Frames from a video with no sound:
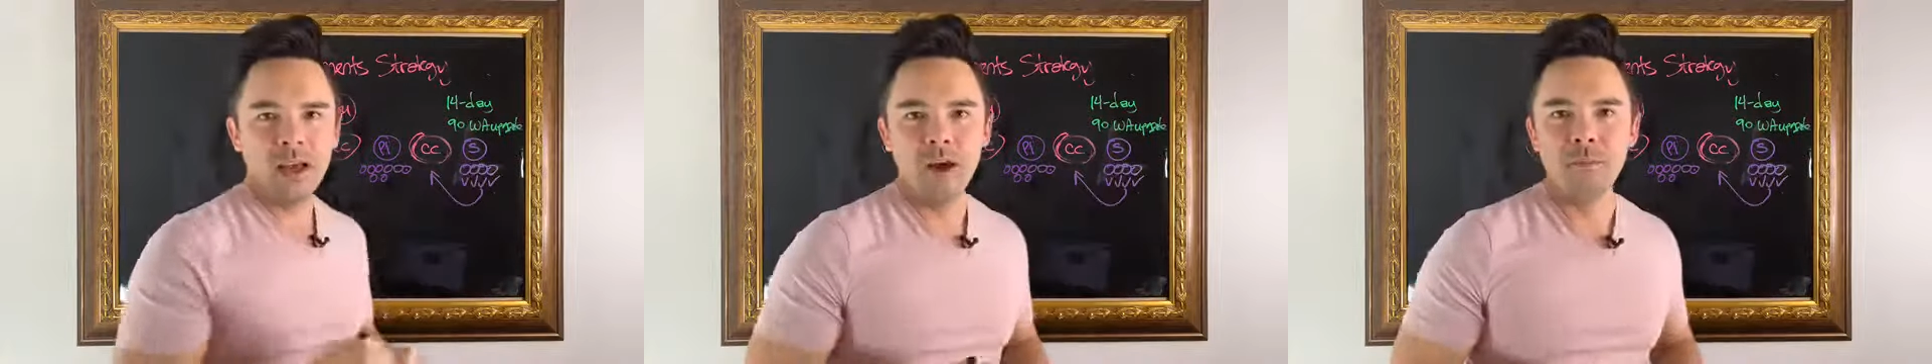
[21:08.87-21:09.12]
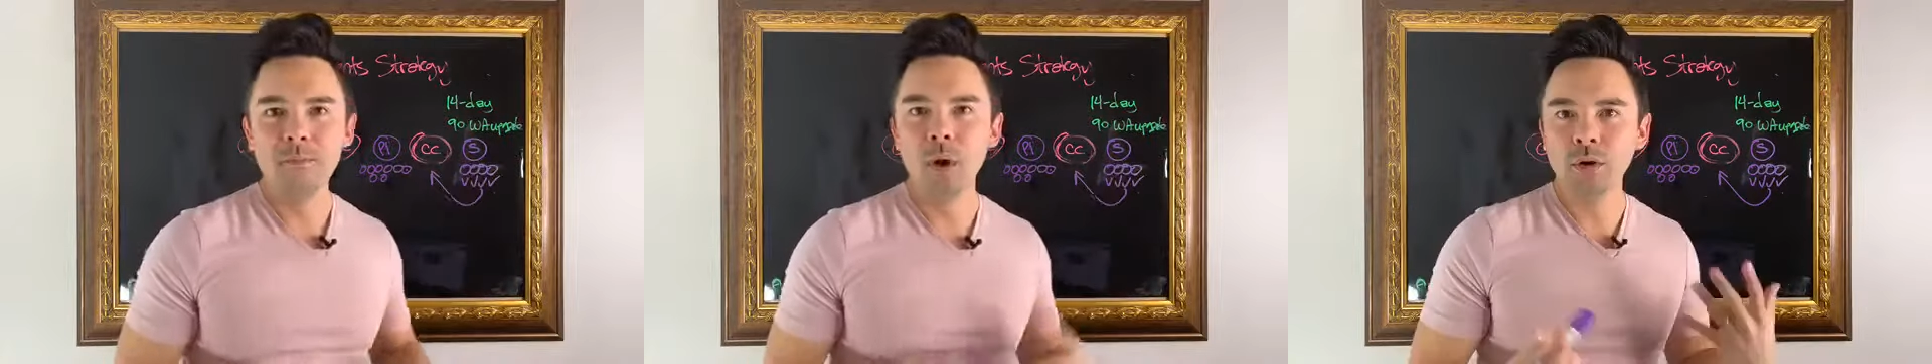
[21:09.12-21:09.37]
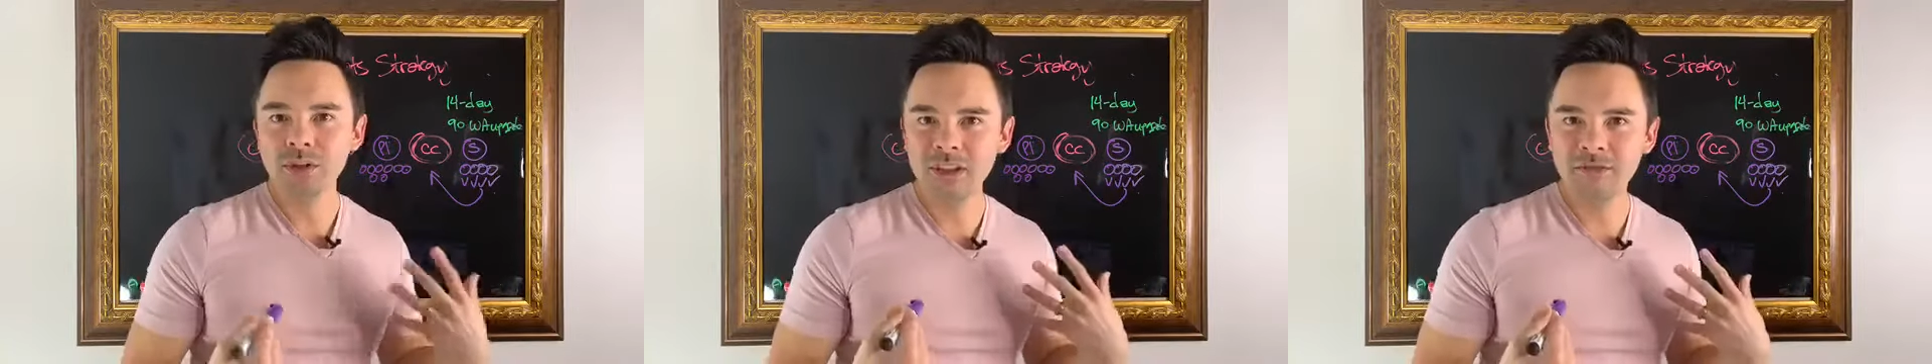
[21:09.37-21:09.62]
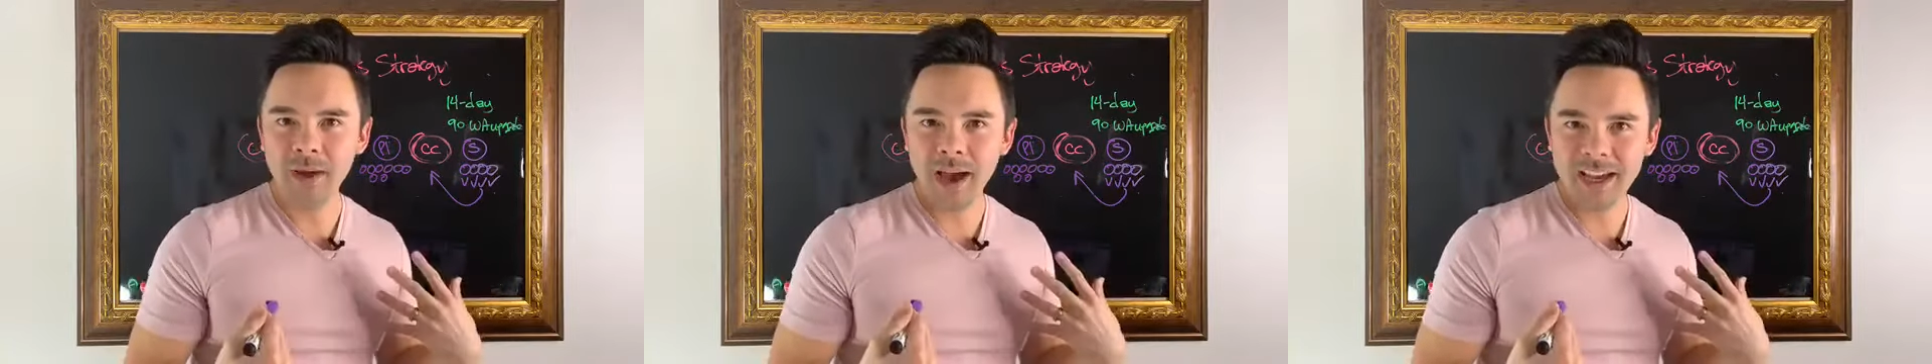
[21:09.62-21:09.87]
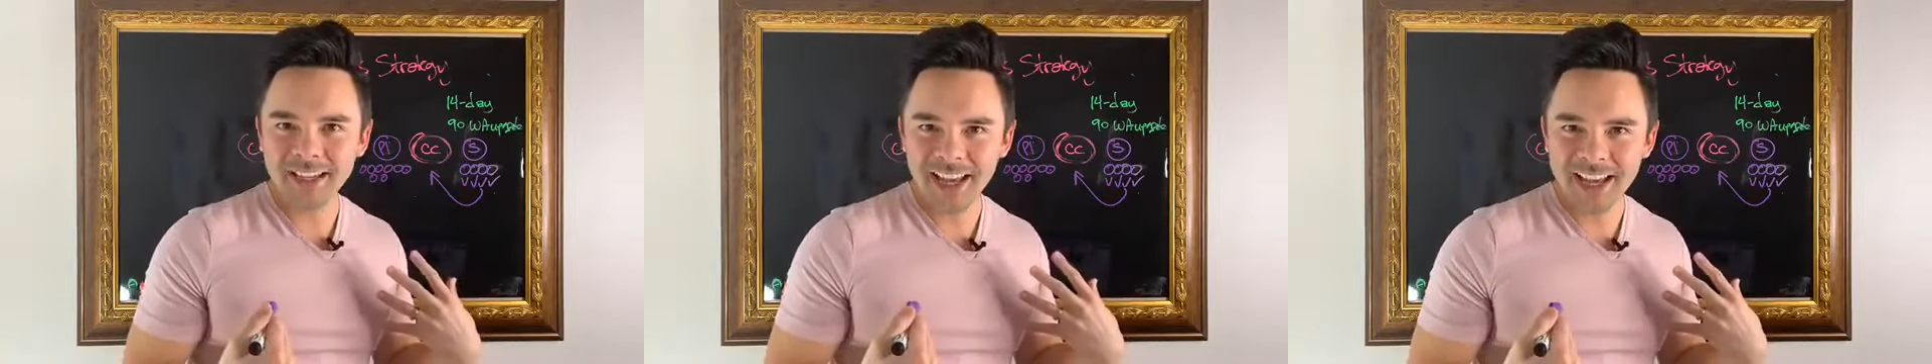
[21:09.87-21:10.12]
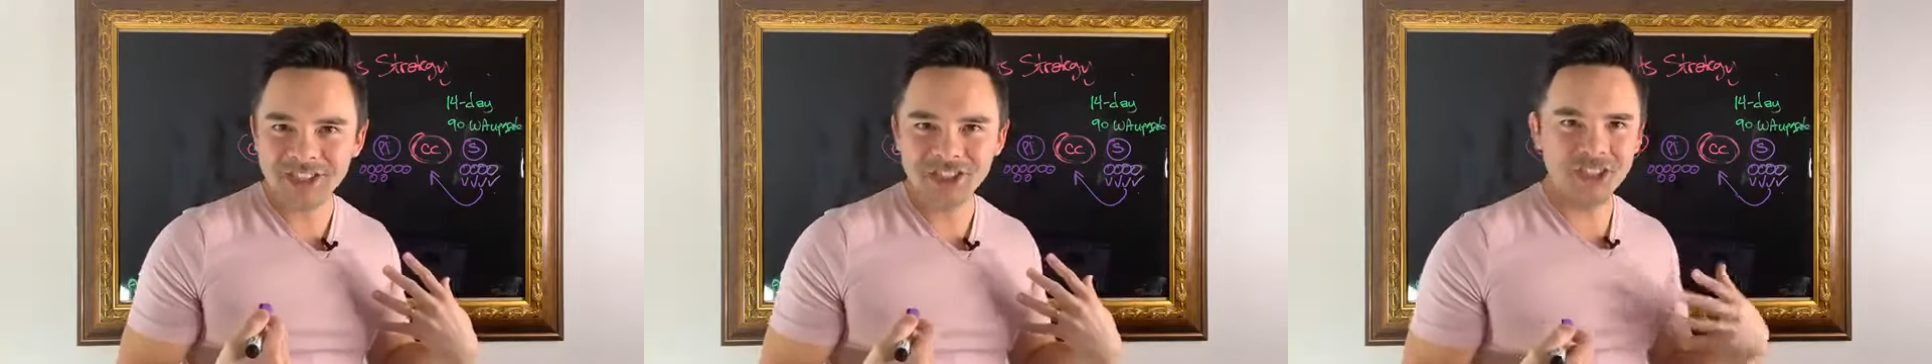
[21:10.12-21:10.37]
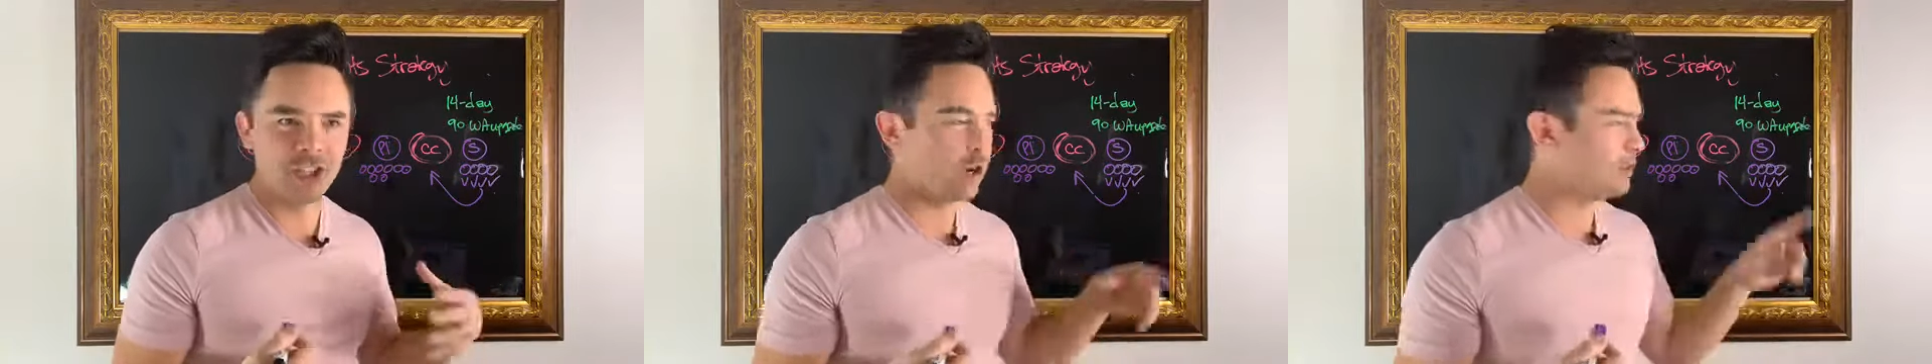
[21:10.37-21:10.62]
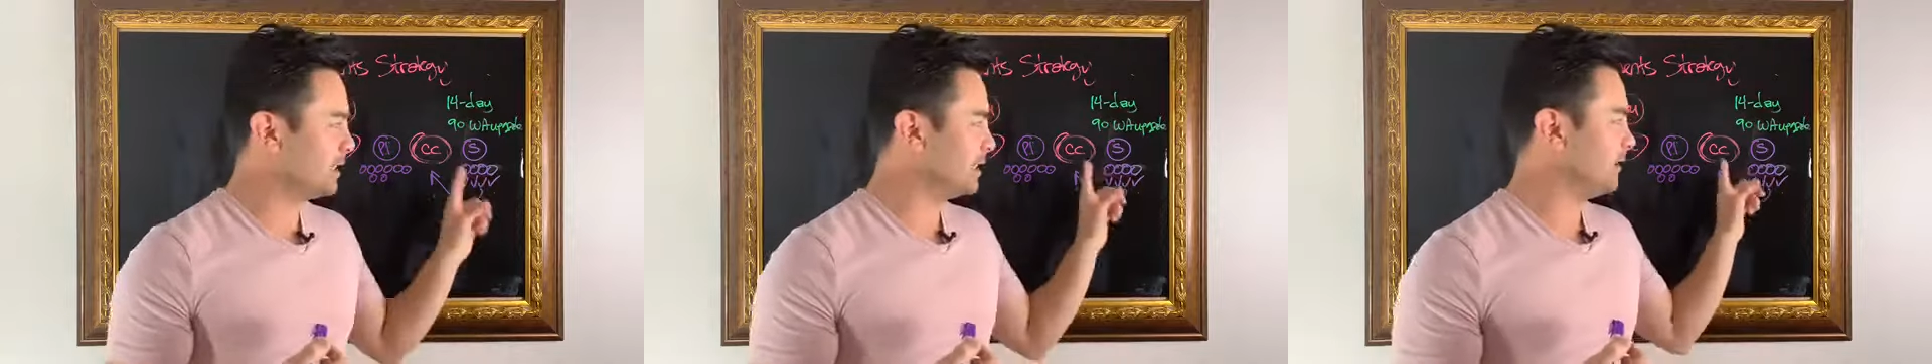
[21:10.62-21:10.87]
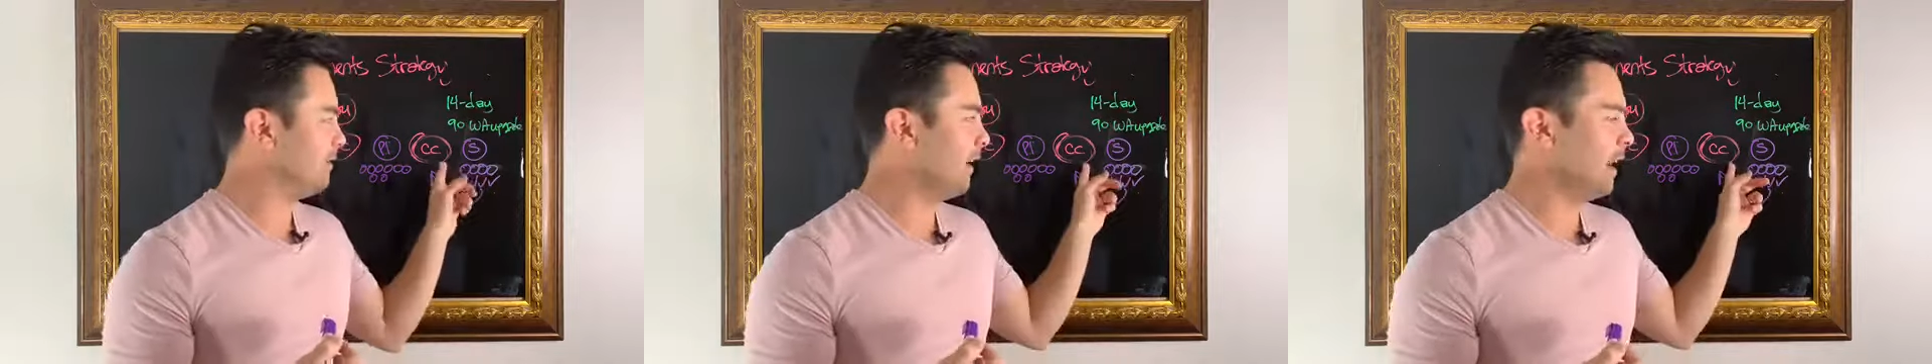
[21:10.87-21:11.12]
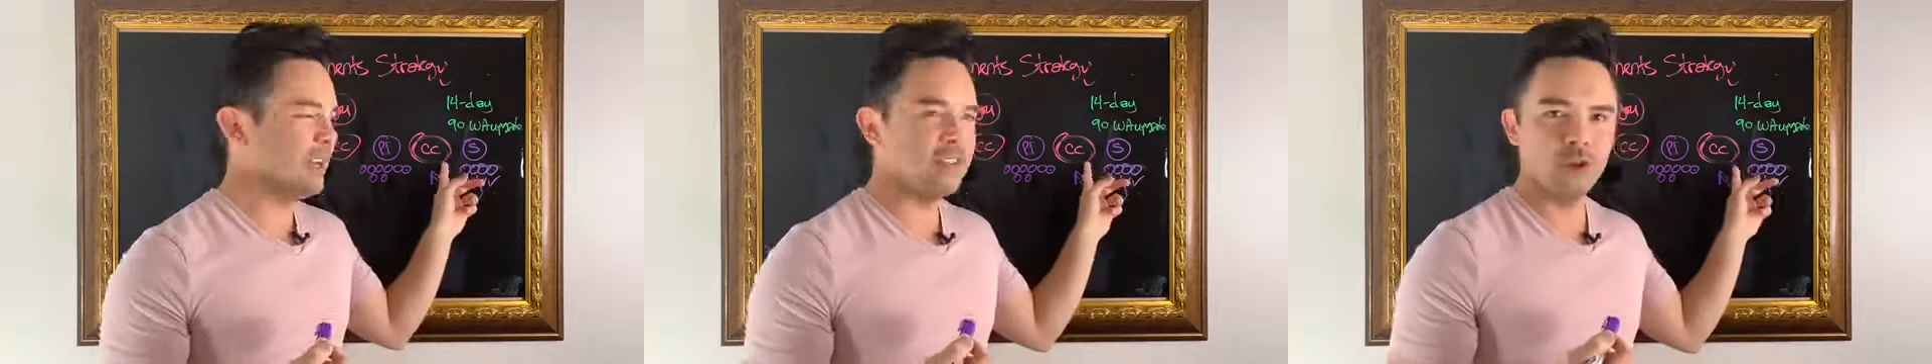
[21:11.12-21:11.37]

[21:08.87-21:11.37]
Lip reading: Most of my attention goes into finding